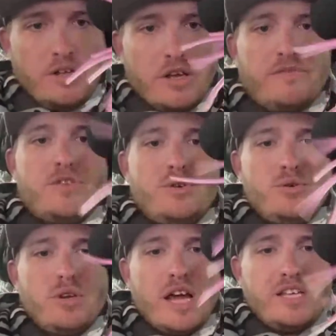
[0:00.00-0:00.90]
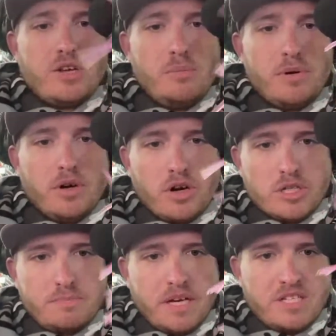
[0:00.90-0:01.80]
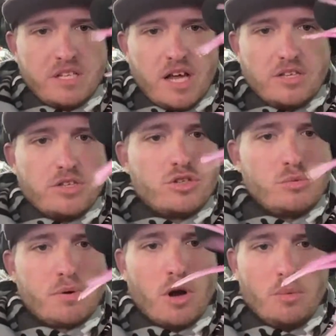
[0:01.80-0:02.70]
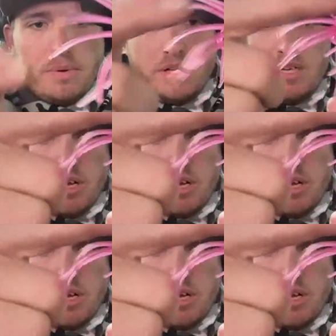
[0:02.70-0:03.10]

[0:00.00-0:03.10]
you have 2 nice open hooks, but it's not super open.